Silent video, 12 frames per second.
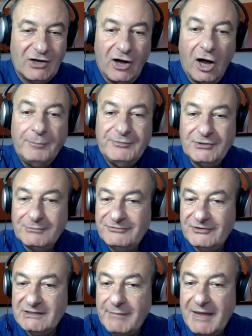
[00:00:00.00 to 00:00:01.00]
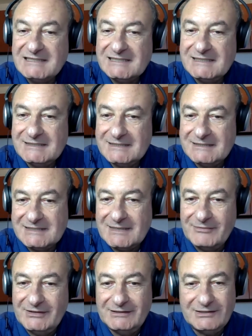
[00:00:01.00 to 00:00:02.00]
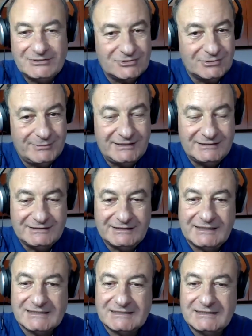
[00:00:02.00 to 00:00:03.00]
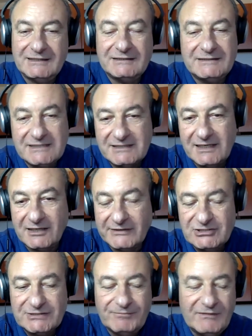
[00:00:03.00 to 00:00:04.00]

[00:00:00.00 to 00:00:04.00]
Opium for the masses and something that should be detested and discouraged.